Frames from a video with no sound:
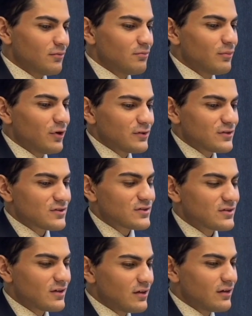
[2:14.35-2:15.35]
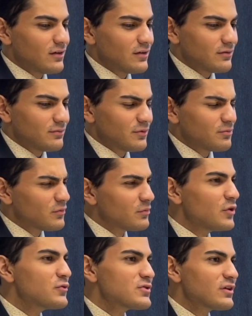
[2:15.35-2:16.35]
But
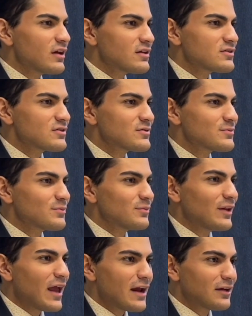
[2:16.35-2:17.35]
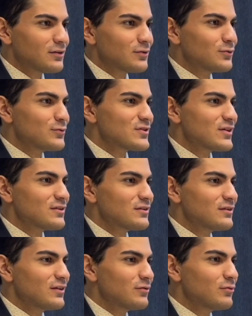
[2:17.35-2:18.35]
music has lagged to a
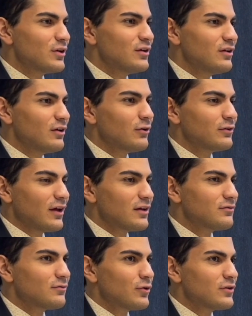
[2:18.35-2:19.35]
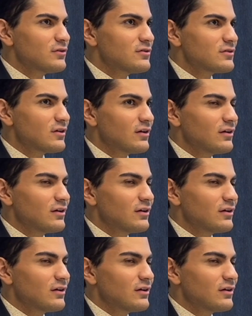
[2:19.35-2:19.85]
certain degree on that front